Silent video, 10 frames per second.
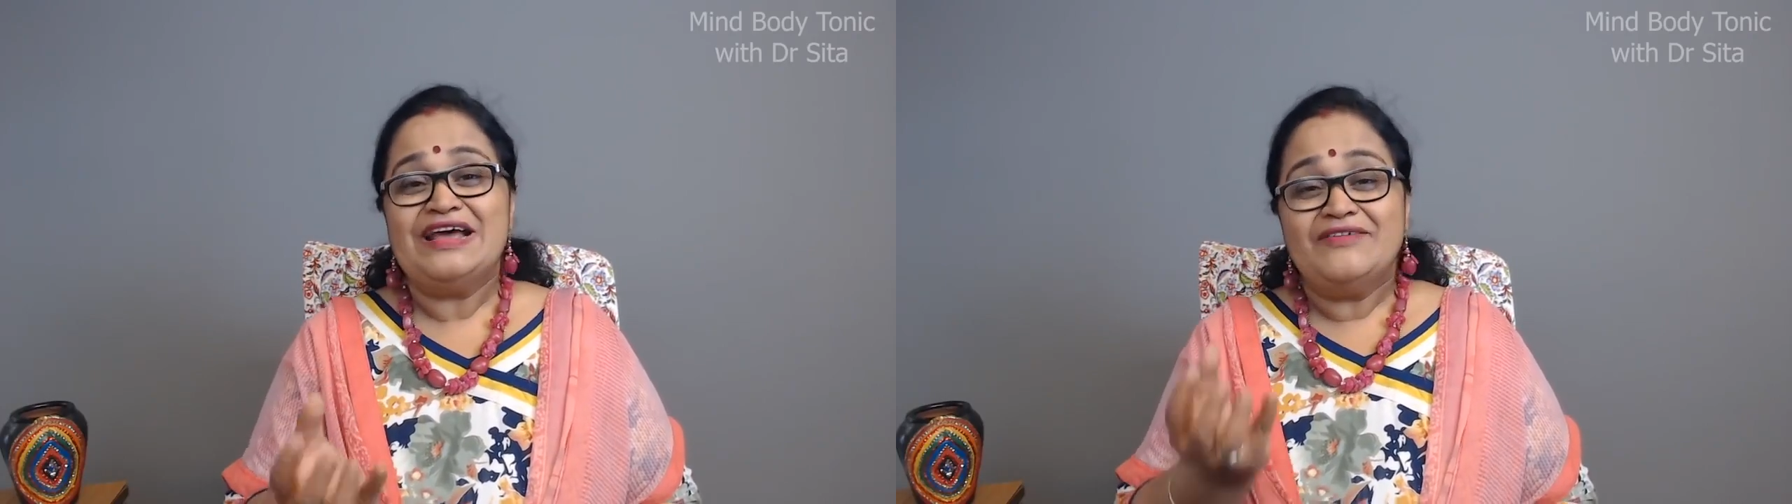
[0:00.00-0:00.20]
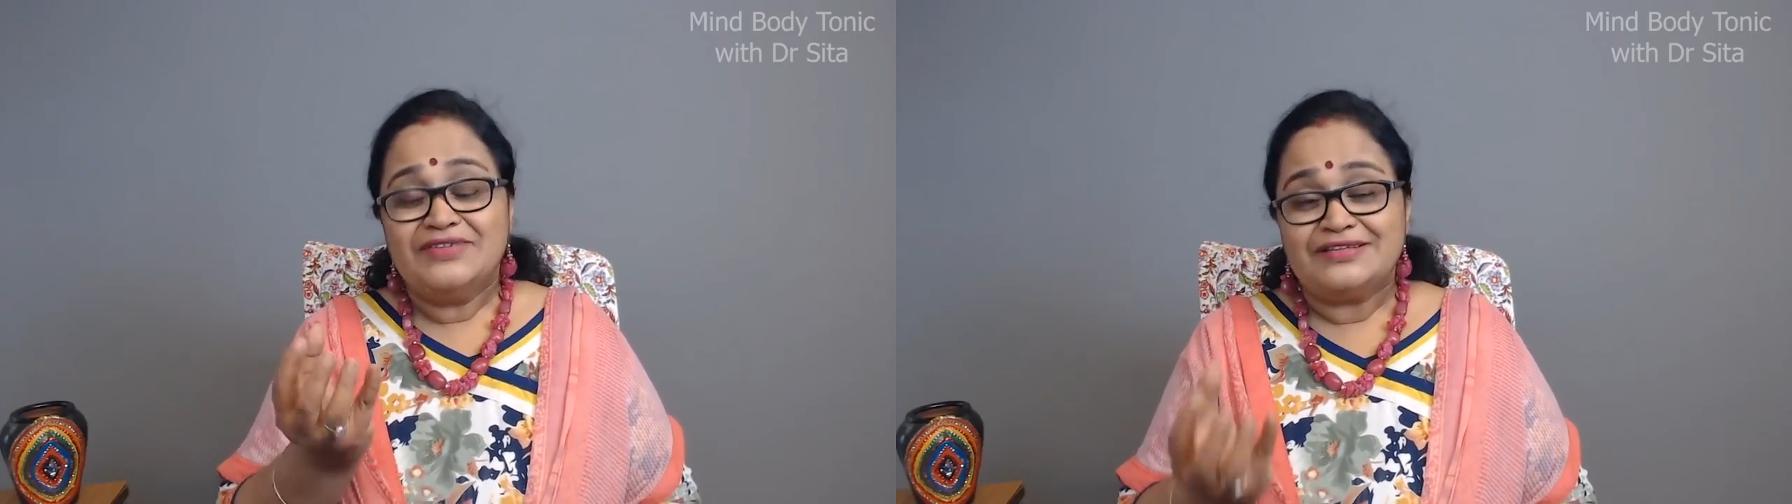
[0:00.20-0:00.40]

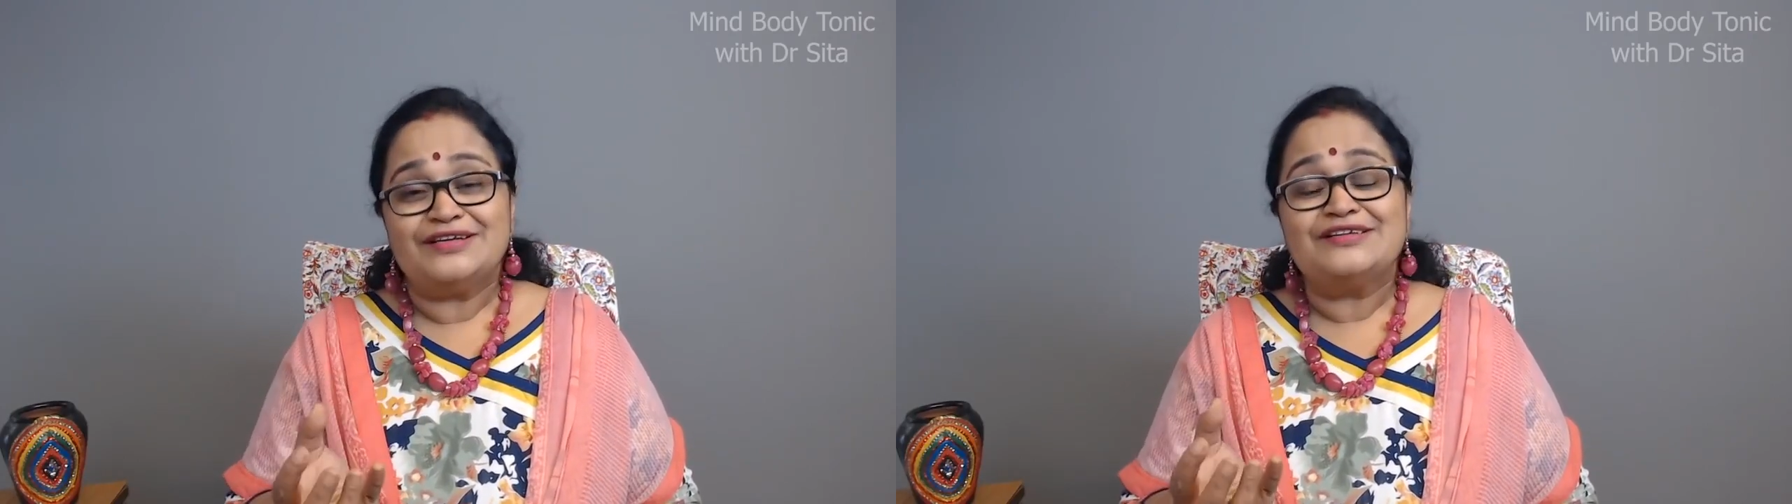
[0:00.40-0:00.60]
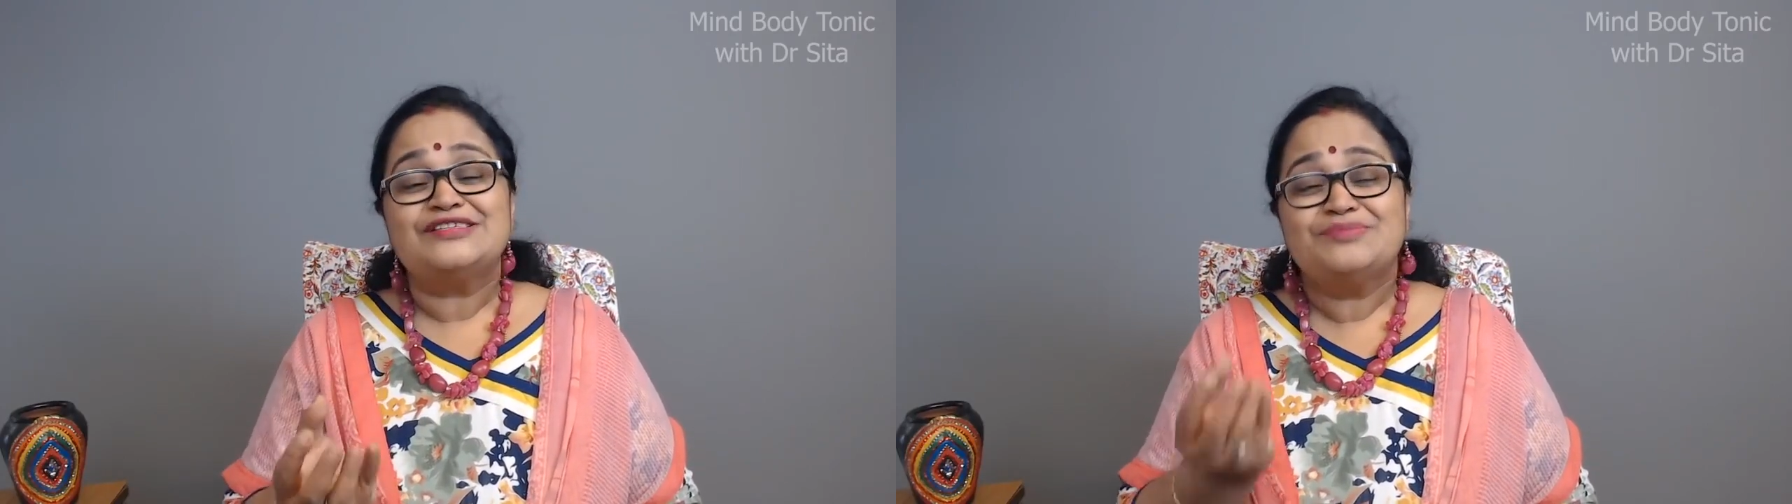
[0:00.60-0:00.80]

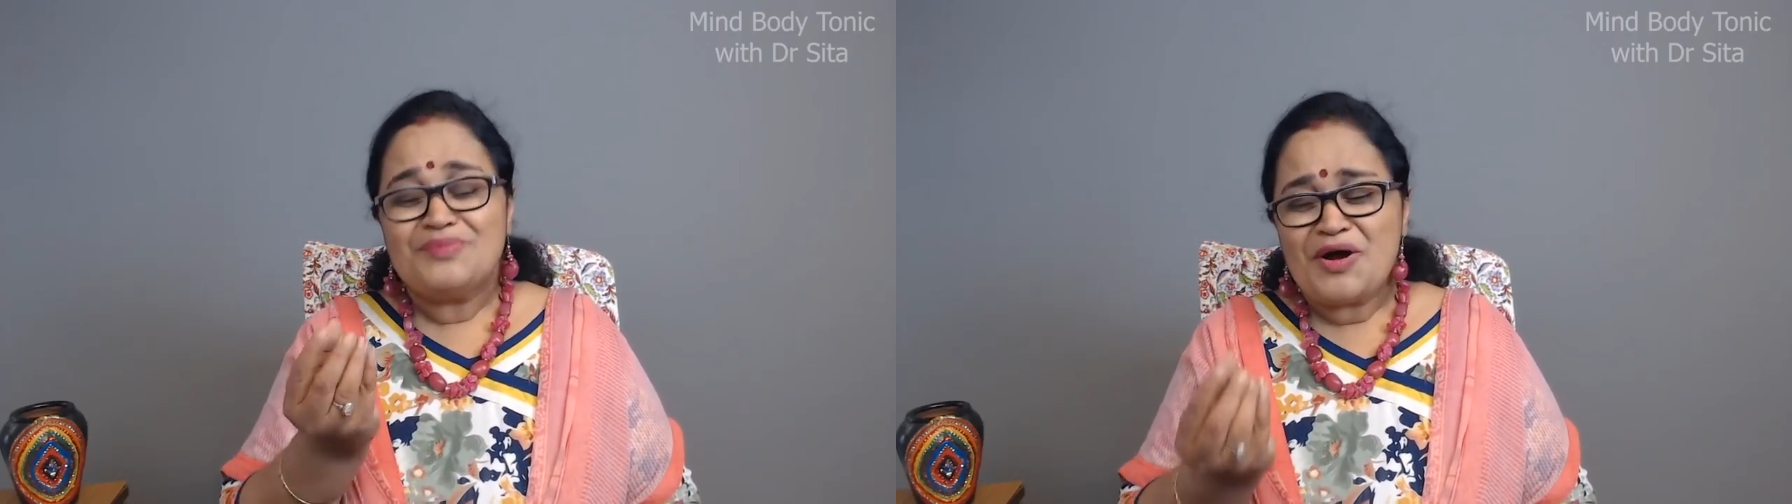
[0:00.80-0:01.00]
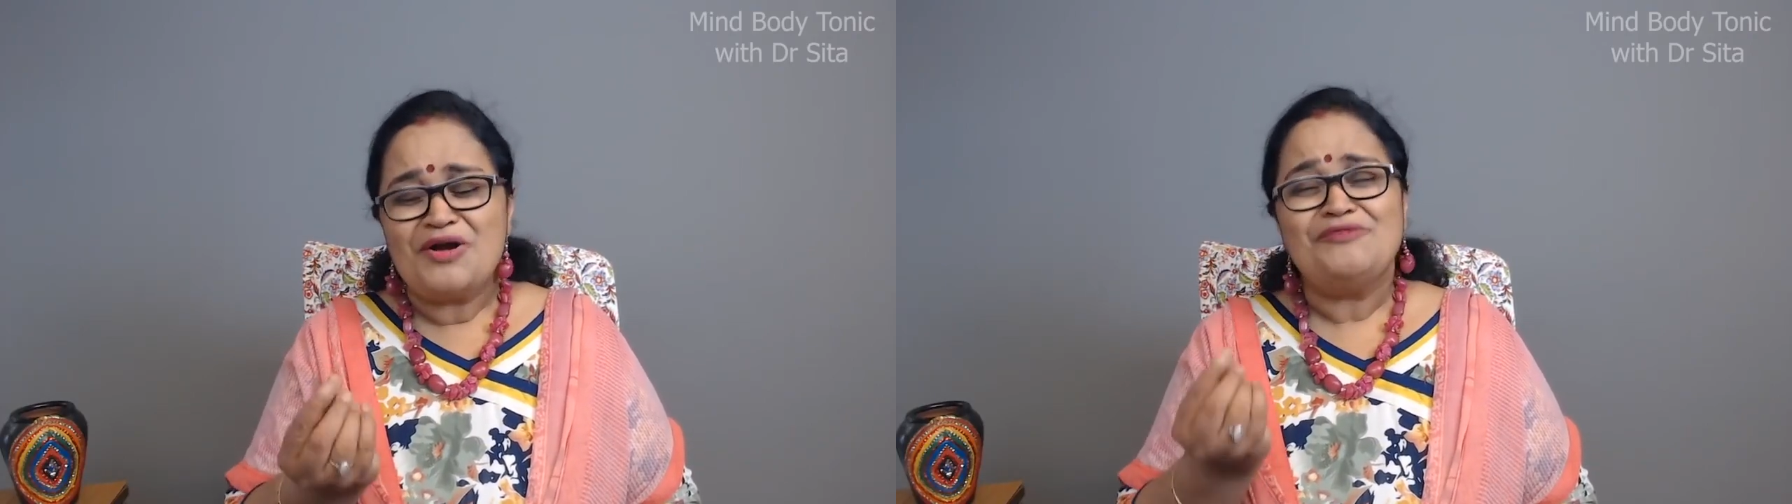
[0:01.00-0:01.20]
within small